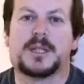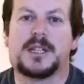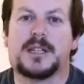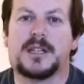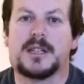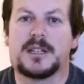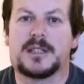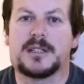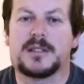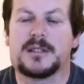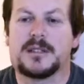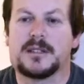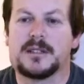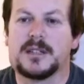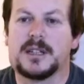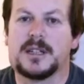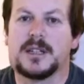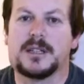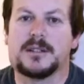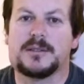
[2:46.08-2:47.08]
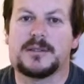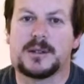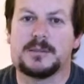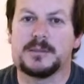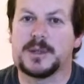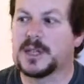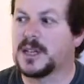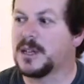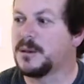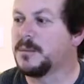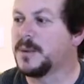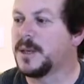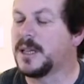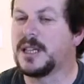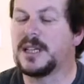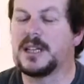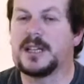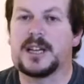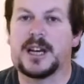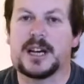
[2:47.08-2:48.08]
Matias from the
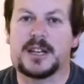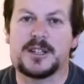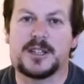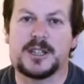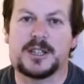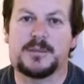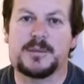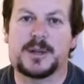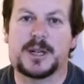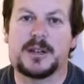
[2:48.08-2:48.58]
company Gadget